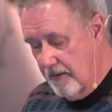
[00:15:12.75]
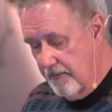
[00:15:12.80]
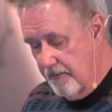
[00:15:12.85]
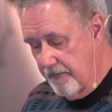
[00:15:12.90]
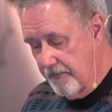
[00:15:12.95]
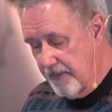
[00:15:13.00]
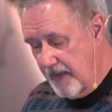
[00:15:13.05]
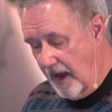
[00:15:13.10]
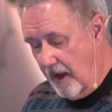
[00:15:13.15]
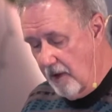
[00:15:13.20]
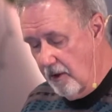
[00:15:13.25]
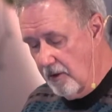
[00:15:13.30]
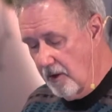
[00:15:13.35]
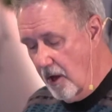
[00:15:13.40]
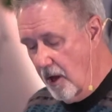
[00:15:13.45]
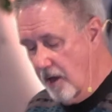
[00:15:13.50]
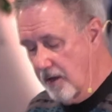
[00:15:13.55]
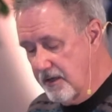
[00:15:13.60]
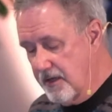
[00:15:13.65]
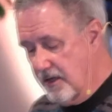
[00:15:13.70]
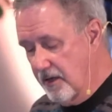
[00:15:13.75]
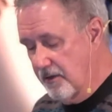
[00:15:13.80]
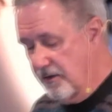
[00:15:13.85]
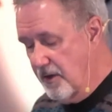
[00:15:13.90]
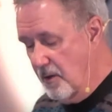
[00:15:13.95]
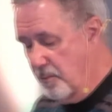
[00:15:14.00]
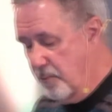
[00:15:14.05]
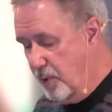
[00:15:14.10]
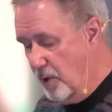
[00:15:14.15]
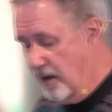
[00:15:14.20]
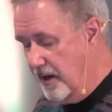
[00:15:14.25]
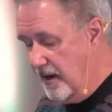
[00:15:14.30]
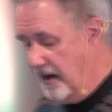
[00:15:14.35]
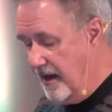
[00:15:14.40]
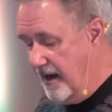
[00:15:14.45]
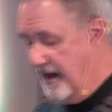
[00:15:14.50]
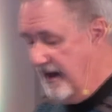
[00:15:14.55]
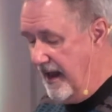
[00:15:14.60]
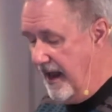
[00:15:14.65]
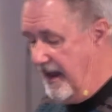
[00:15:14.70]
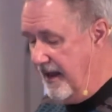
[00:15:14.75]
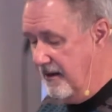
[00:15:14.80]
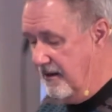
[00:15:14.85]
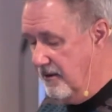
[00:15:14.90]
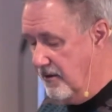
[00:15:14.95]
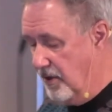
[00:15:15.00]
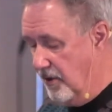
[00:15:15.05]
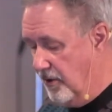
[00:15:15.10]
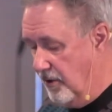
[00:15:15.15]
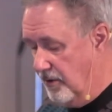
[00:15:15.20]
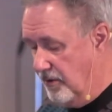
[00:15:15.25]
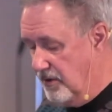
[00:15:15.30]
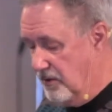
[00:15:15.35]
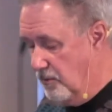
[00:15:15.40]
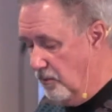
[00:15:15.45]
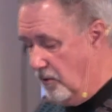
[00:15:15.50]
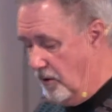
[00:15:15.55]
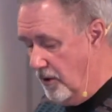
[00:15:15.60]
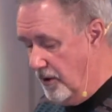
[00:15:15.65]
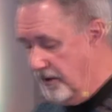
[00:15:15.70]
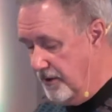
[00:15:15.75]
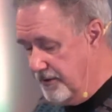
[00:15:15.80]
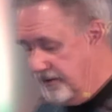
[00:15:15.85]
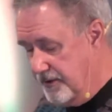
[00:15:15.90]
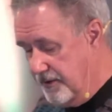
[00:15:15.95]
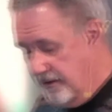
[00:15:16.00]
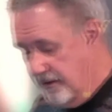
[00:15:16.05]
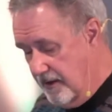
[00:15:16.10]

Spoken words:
How long till you put an end to those words?